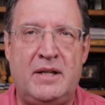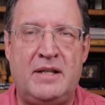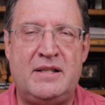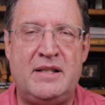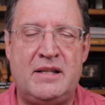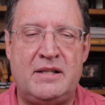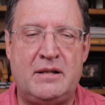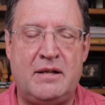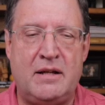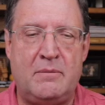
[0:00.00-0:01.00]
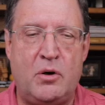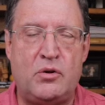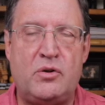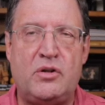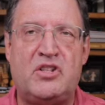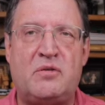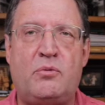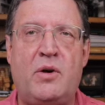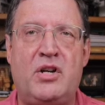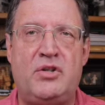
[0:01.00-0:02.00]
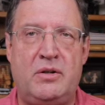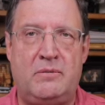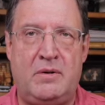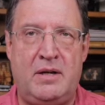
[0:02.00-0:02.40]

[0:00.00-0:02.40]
is this emotional expression